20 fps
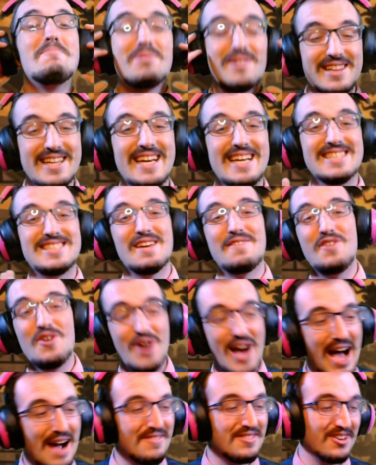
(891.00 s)
please, if you
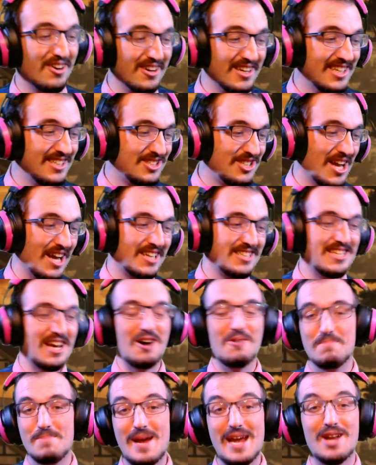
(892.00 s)
haven't already checked
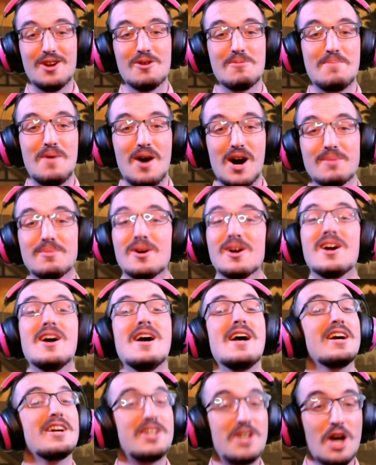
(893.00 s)
out Peter Barber,
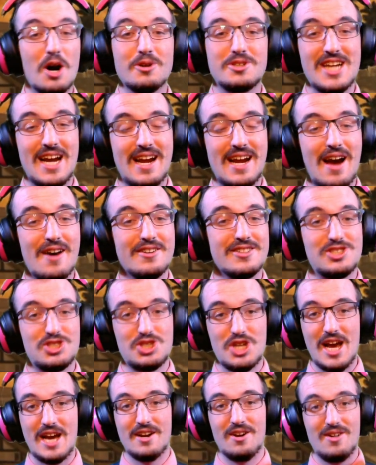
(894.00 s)
go check out his
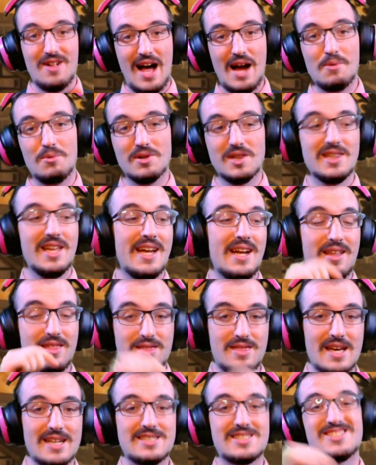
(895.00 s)
channel. I will link
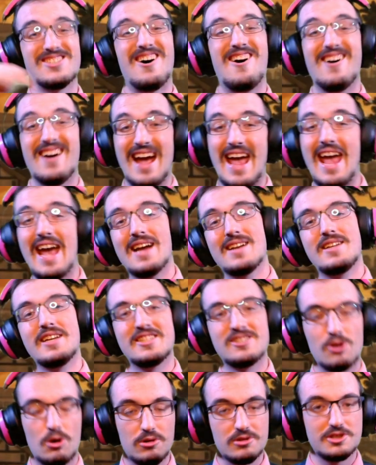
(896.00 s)
this song and
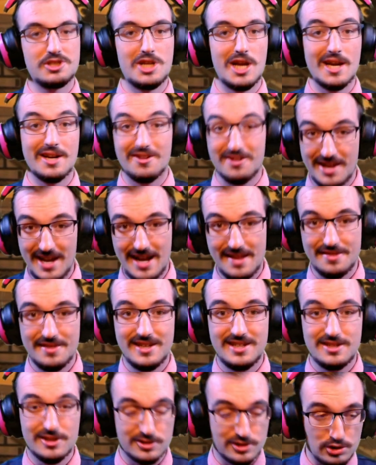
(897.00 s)
his whole channel in
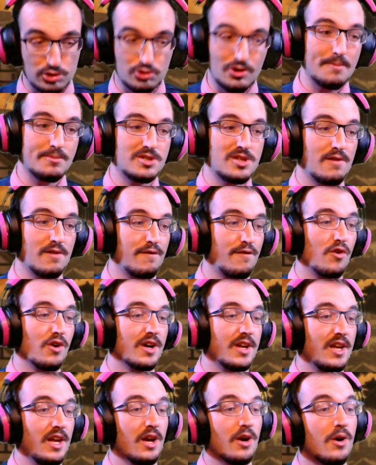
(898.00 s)
the description for
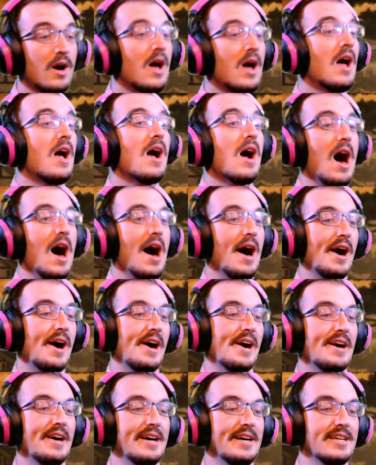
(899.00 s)
you.
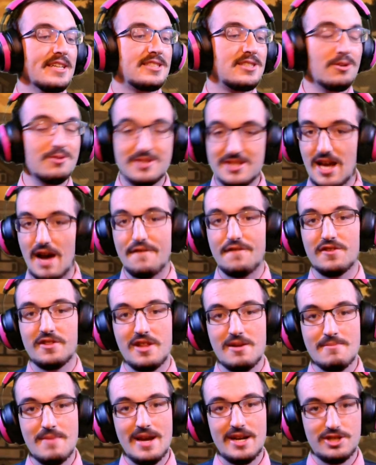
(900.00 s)
Uh, so
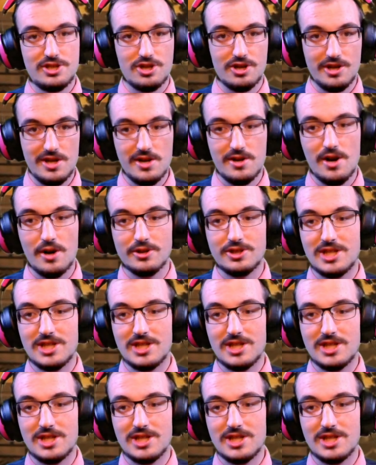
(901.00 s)
definitely make sure you go